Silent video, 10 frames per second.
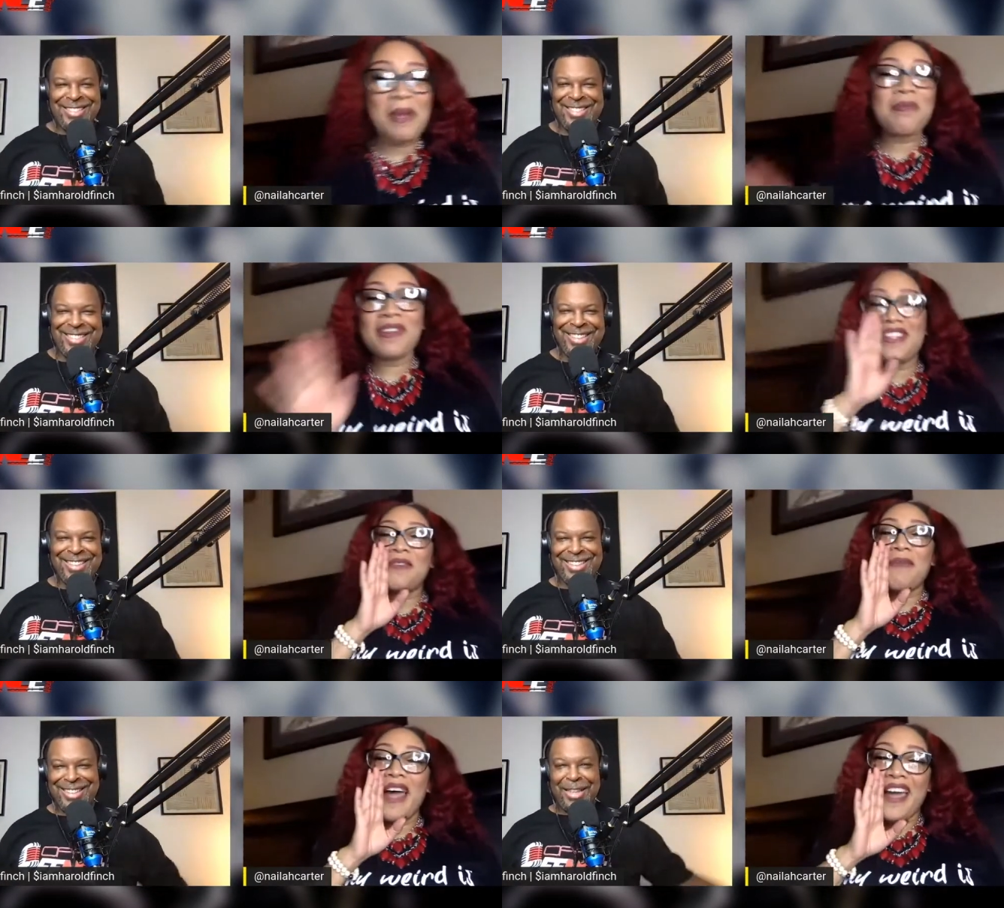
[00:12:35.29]
Speaker 1: people
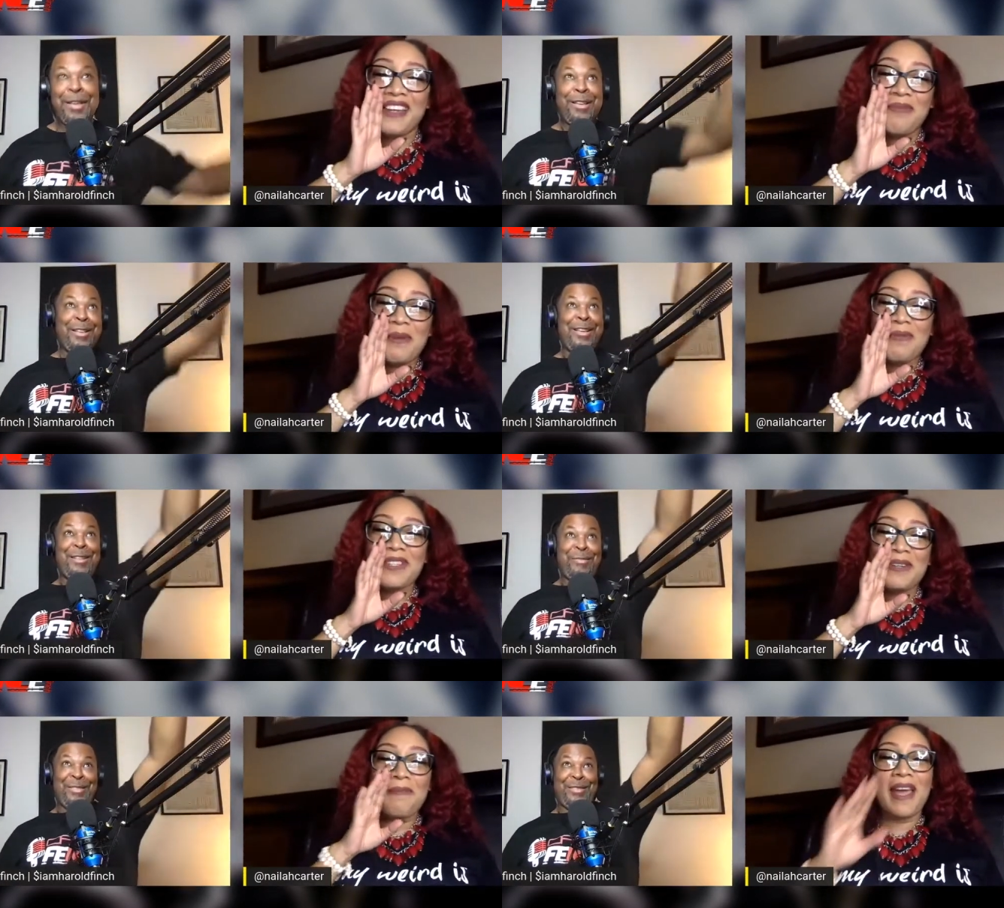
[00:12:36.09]
in the back
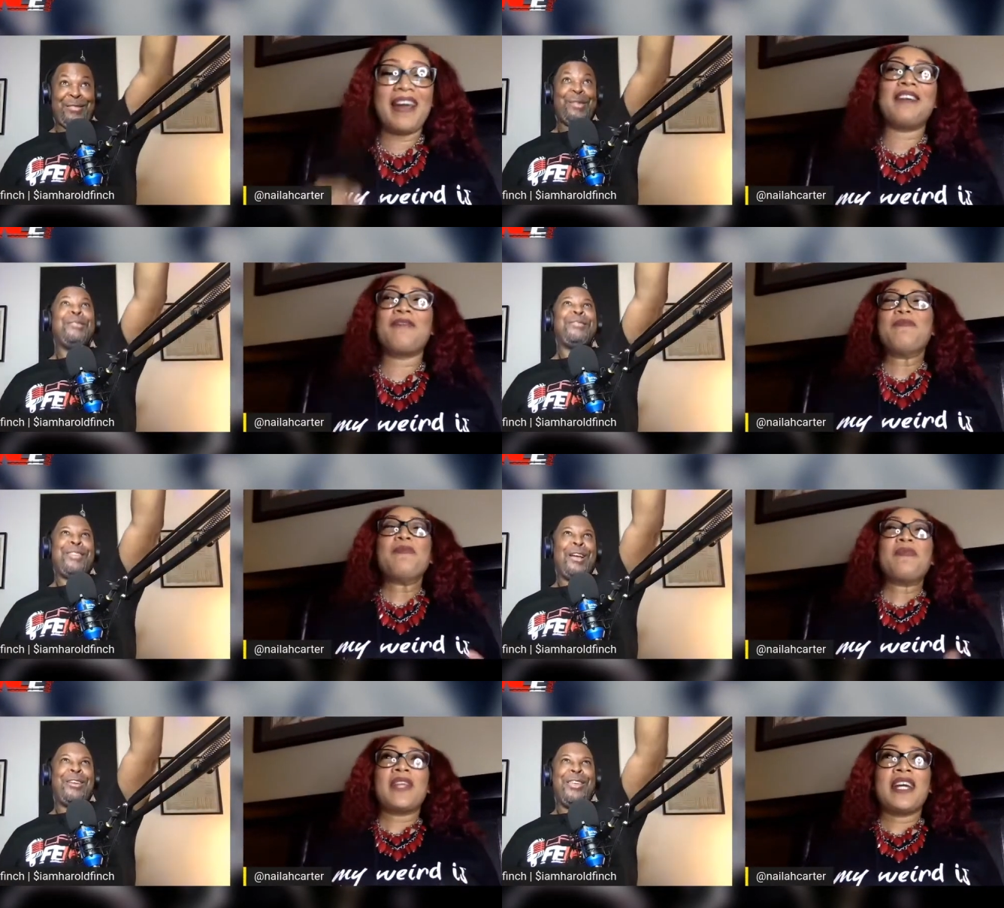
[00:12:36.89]
people in the back
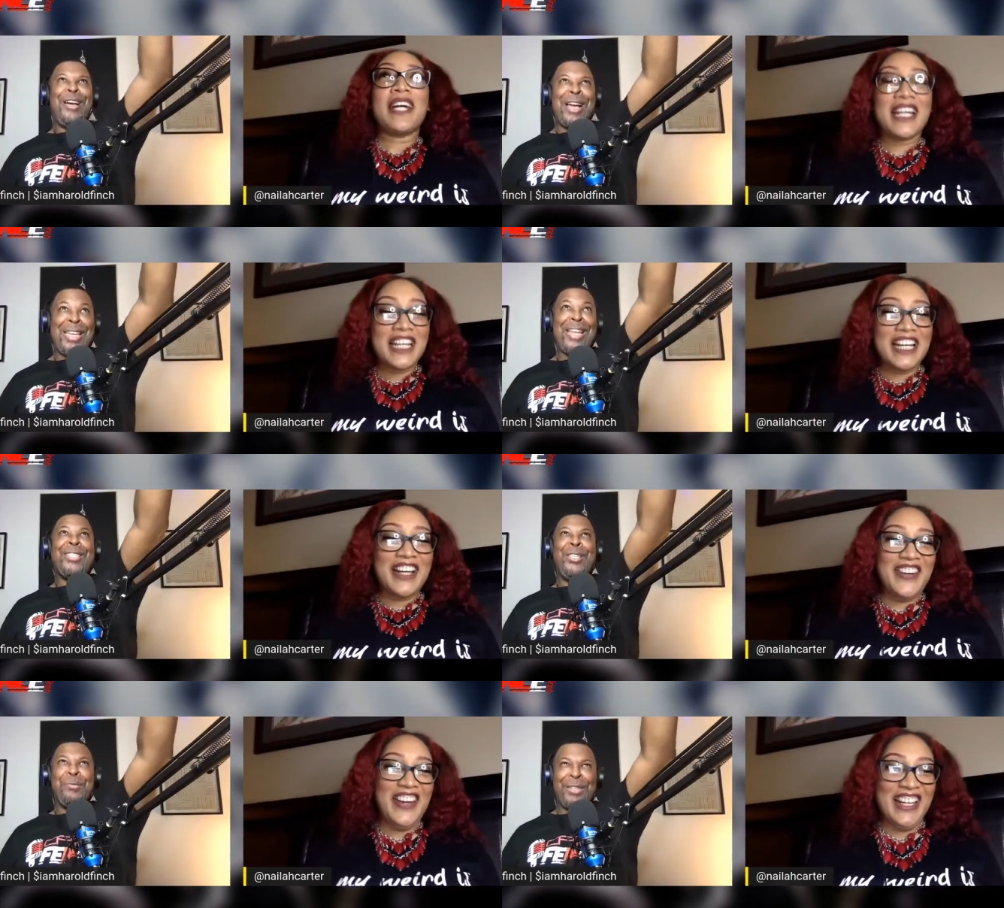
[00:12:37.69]
Speaker 2: Talking to y'all, I
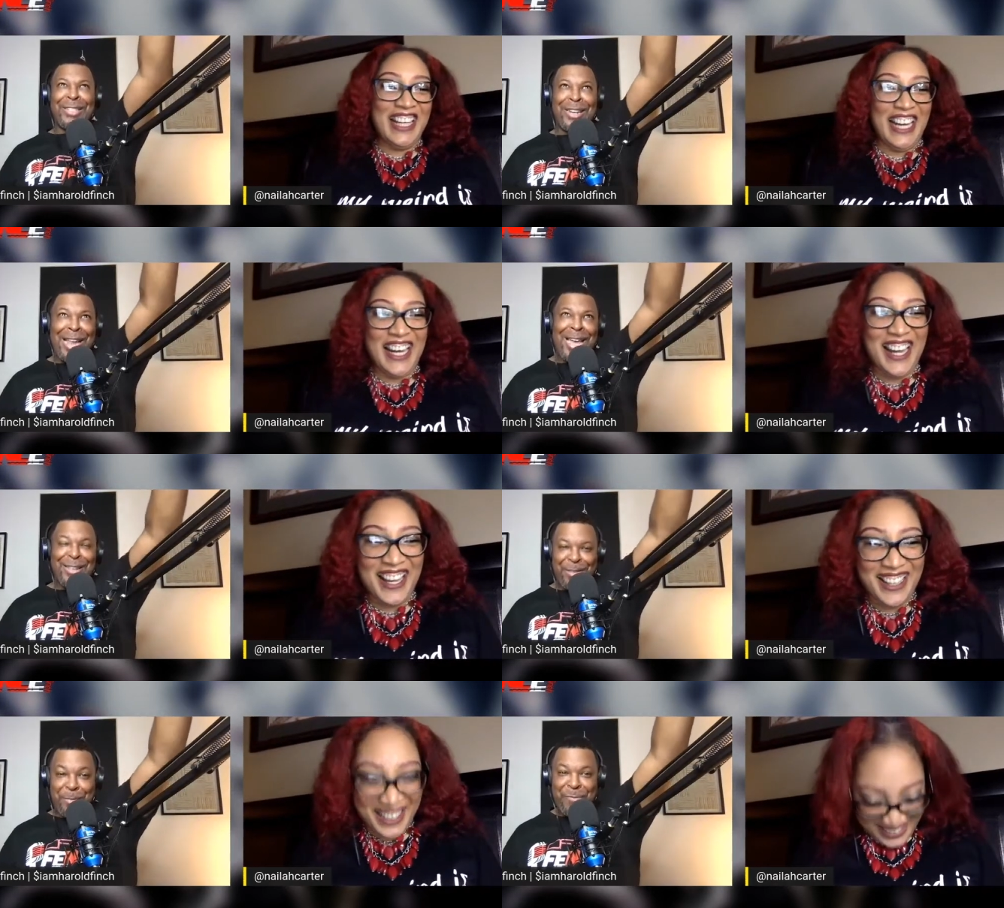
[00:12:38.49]
can't see them because the
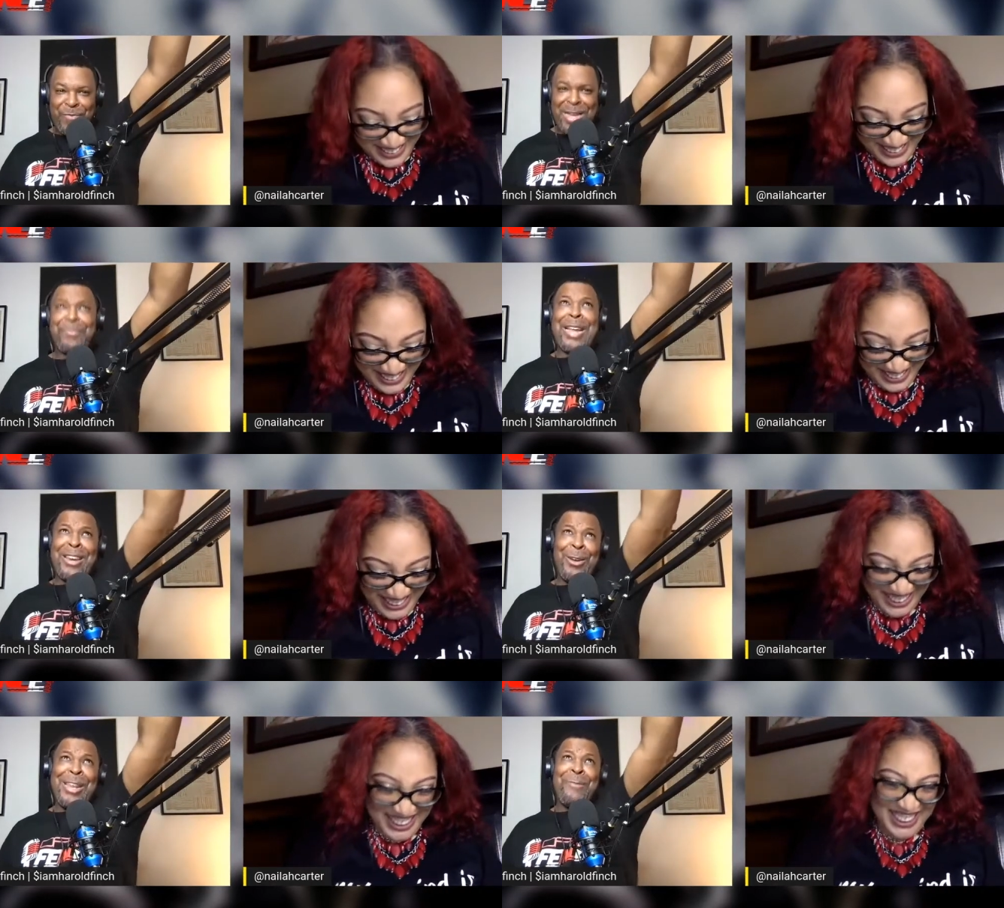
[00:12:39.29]
light is in my face,
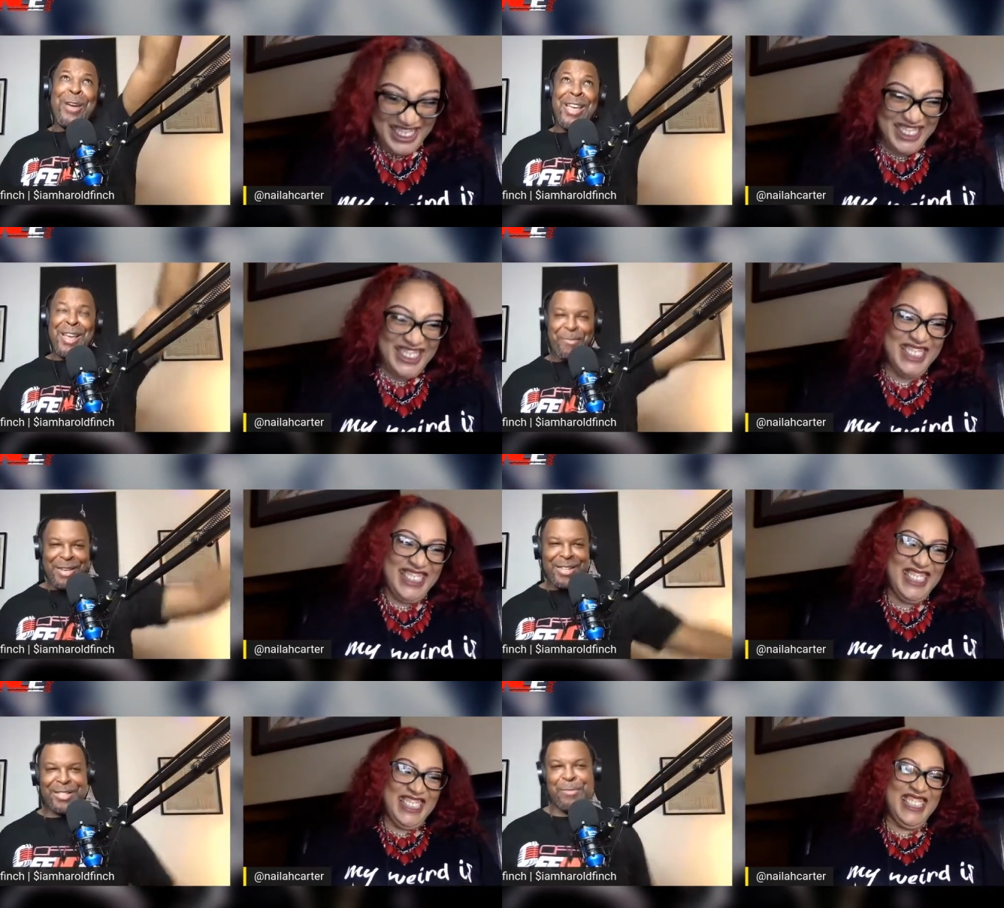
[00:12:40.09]
but I know they way
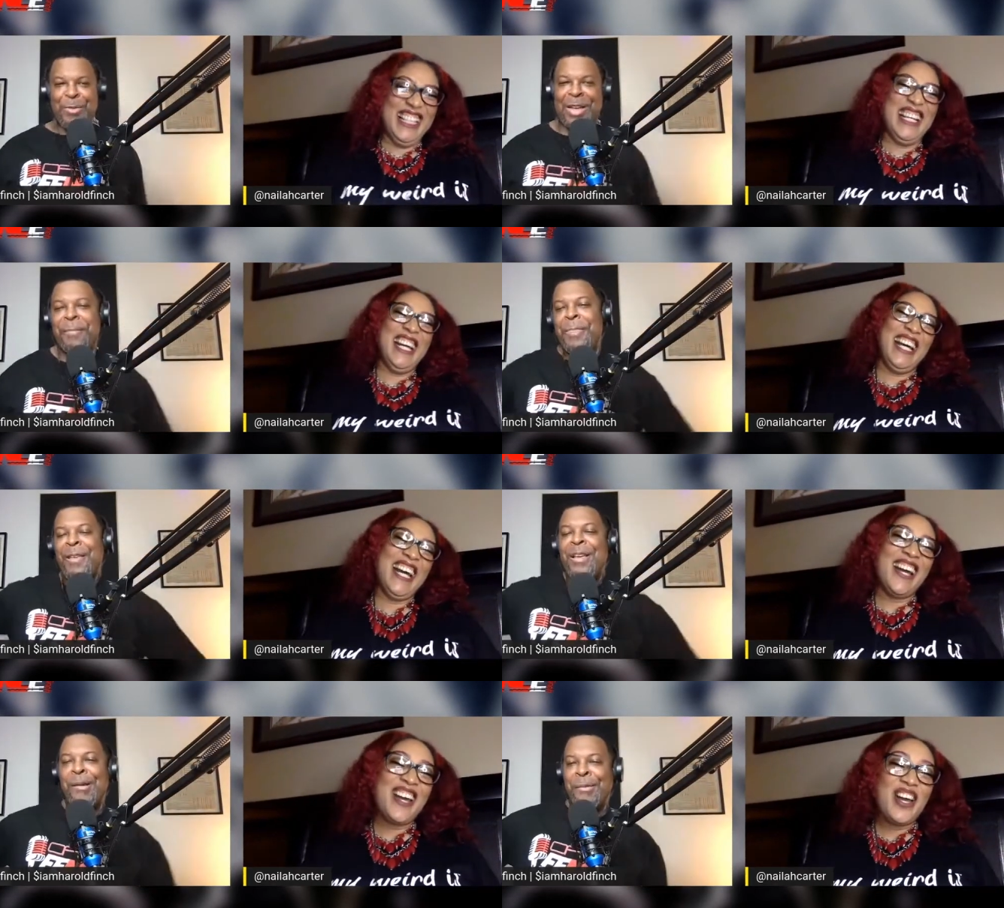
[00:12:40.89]
up there somewhere.
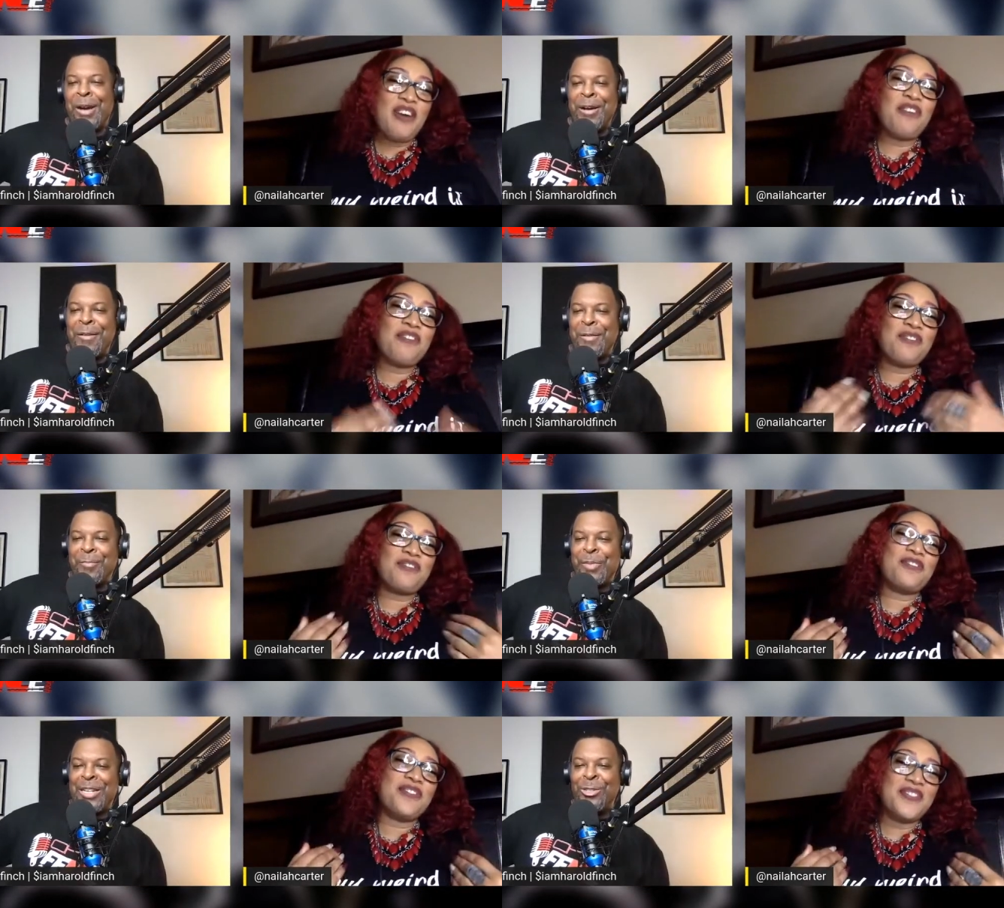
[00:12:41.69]
Well, uh,
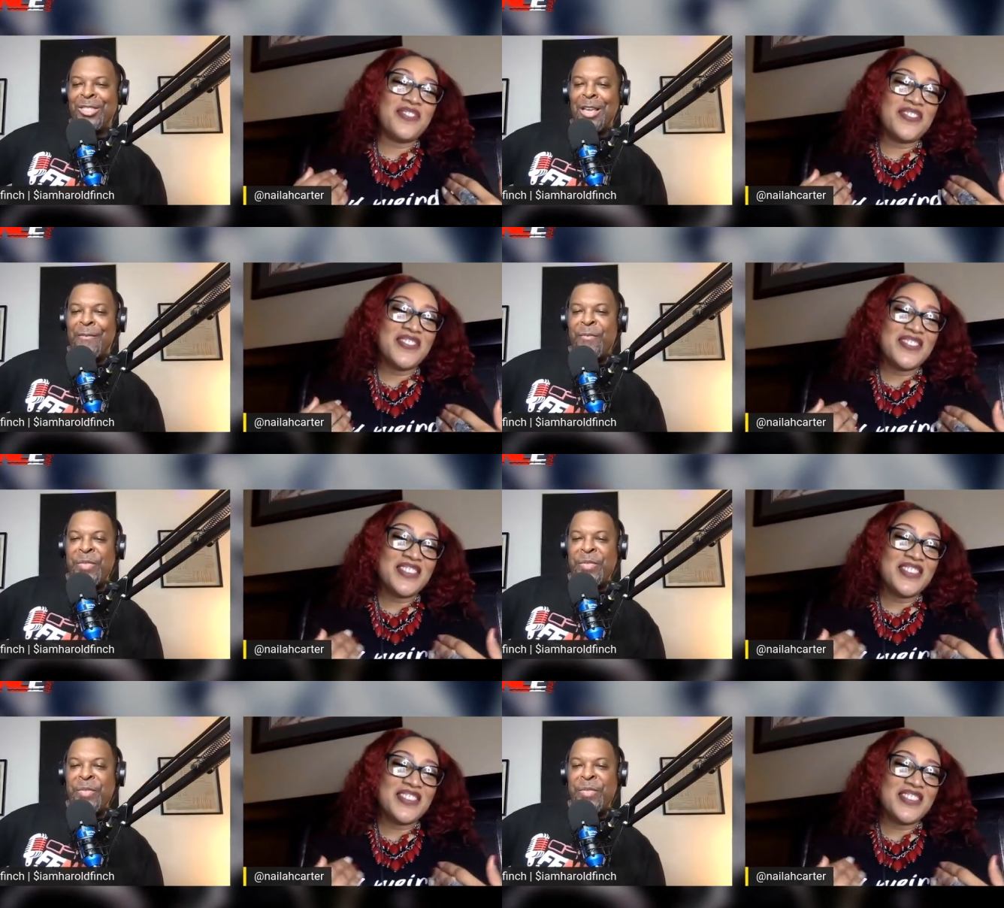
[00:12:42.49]
but you said